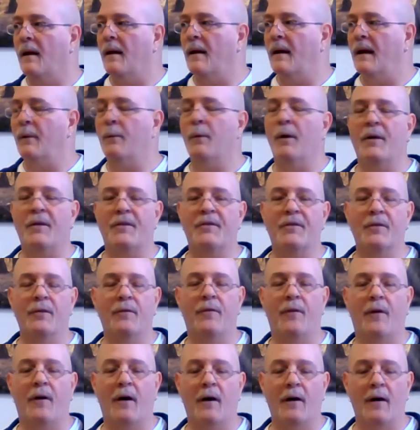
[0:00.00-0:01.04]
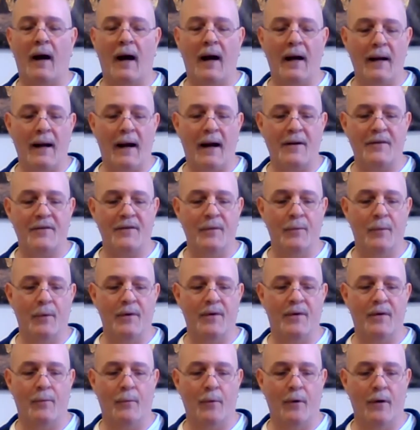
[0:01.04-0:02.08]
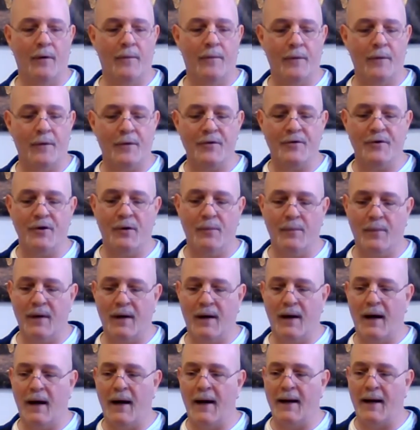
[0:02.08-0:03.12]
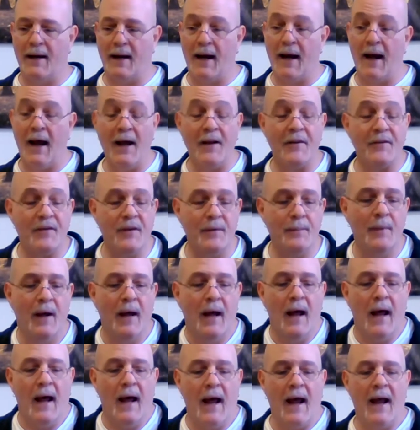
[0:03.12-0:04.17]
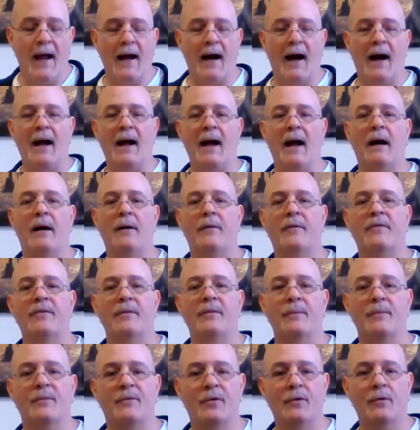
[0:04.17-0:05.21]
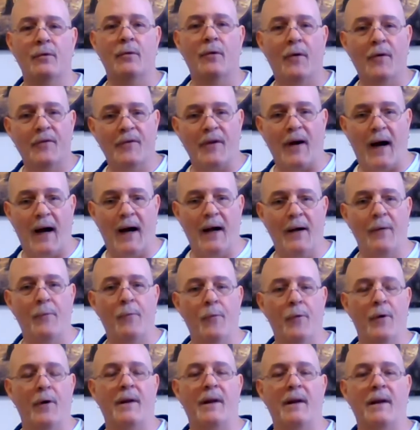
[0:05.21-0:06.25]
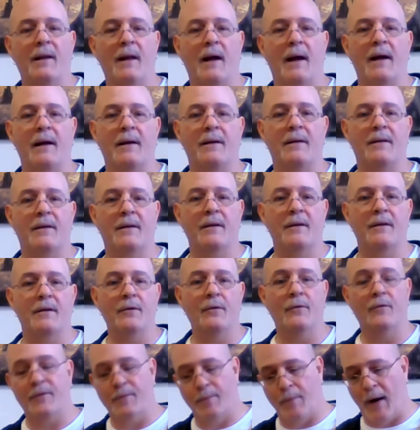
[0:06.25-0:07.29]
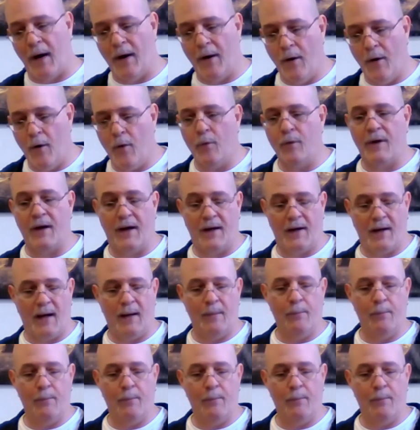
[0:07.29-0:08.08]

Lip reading: It went so far, I actually went to work for a German guy, and I asked him, hey, I have some tools I really like to use, my own. Can I